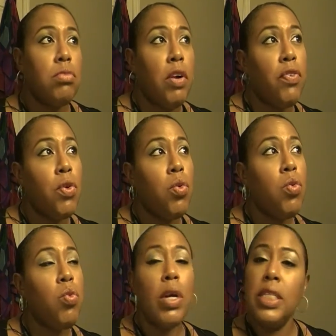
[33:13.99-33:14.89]
if
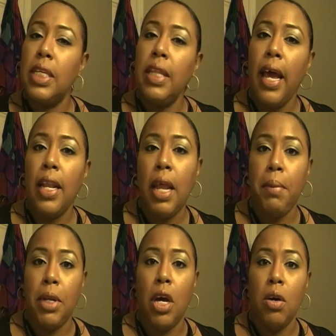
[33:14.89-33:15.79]
you want to see that,
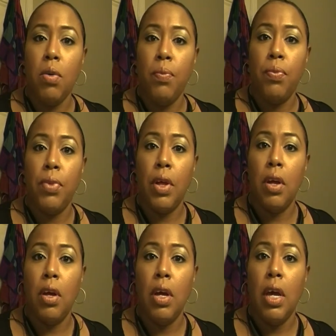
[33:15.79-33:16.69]
let me know.
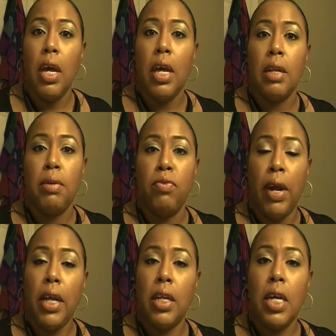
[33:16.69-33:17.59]

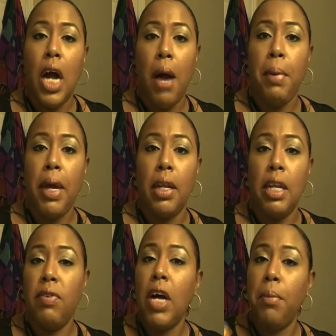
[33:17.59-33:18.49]
Rate, comment,
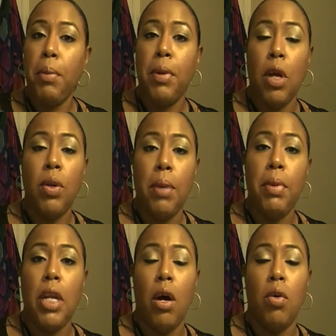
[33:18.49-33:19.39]
leave a comment below and let
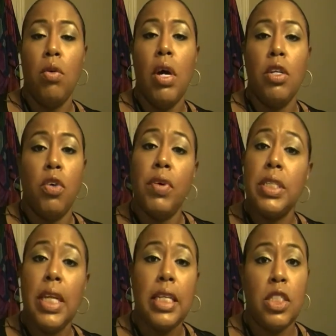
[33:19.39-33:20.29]
me know. Don't
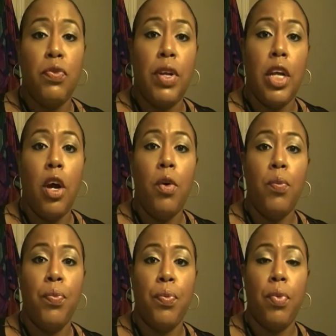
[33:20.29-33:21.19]
forget to like this
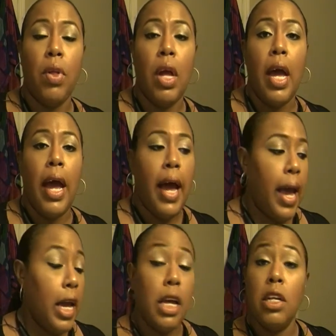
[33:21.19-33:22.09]
video,
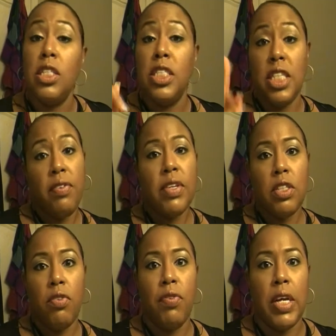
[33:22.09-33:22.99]
and definitely
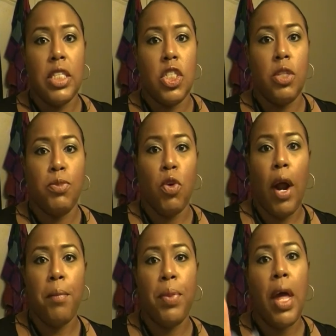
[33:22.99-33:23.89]
don't forget to
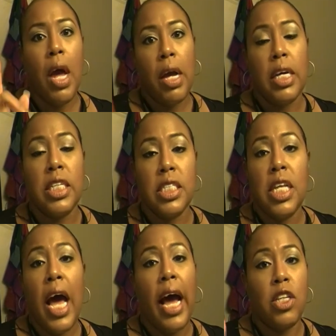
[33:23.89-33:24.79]
subscribe,
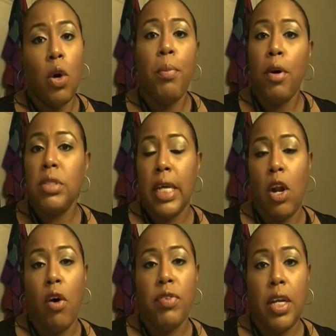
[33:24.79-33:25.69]
because I don't post that
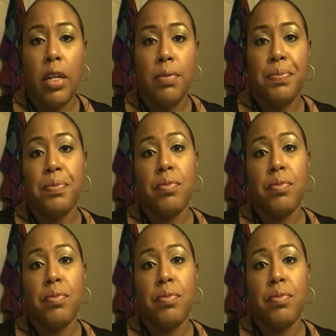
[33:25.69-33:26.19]
often,